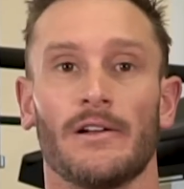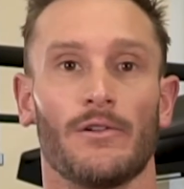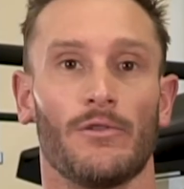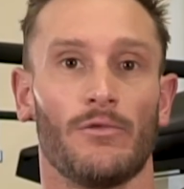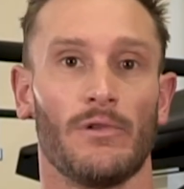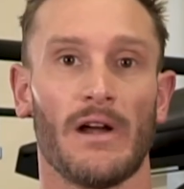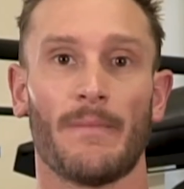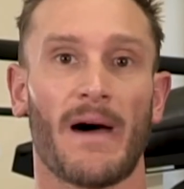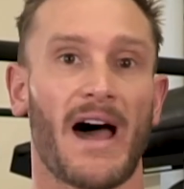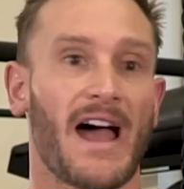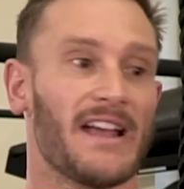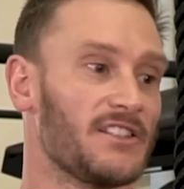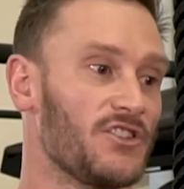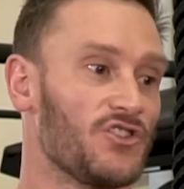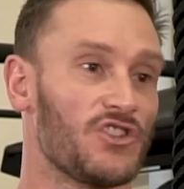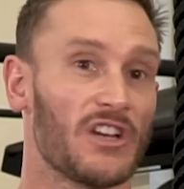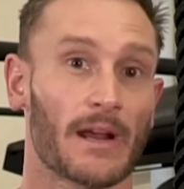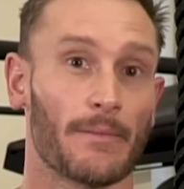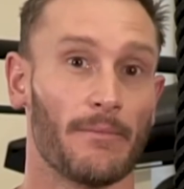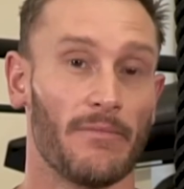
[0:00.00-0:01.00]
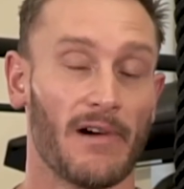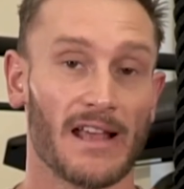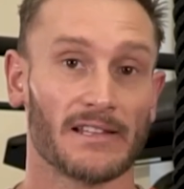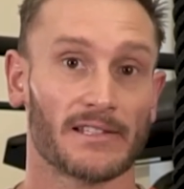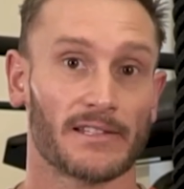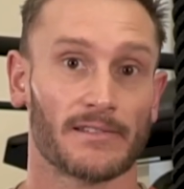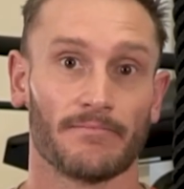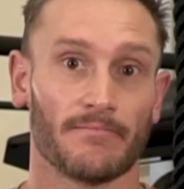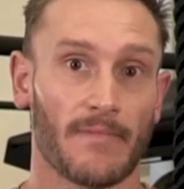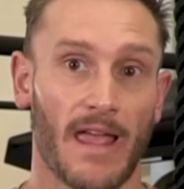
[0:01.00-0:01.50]
ribeyes and chicken
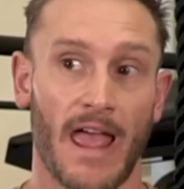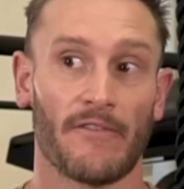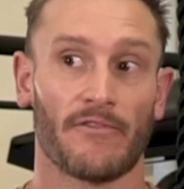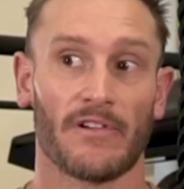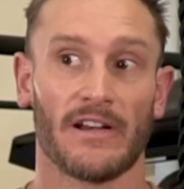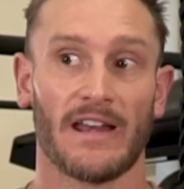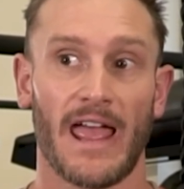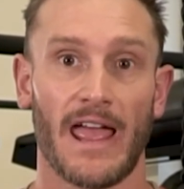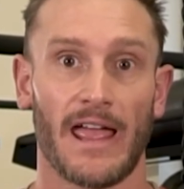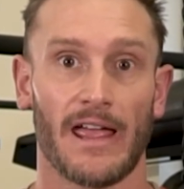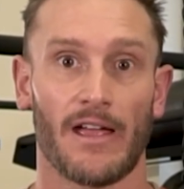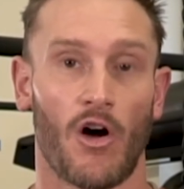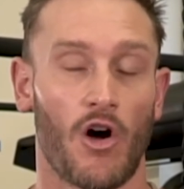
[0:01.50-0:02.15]
breasts every day,